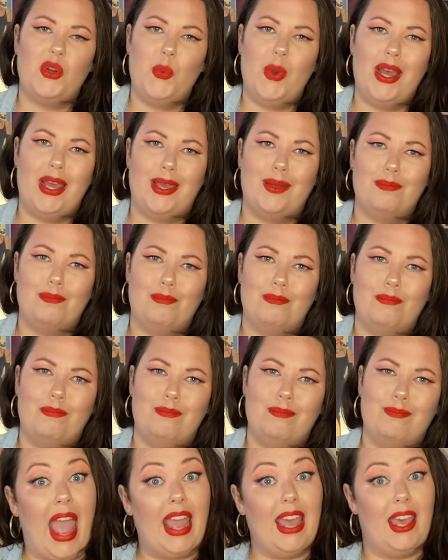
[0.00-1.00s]
why.
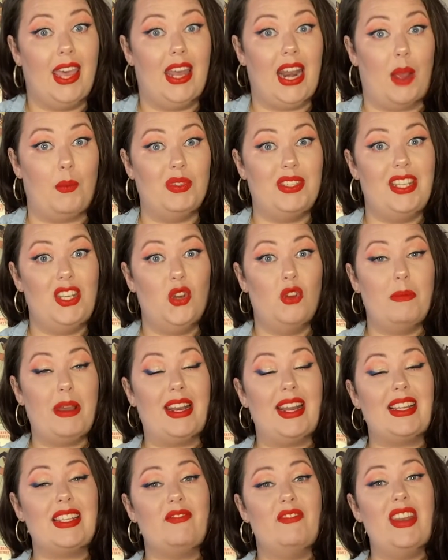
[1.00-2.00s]
And I will see you in my
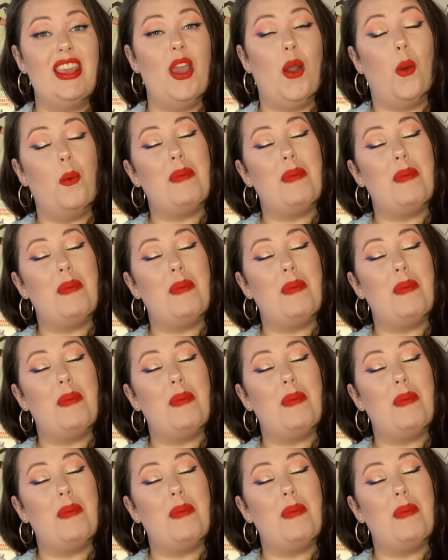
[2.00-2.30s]
next video.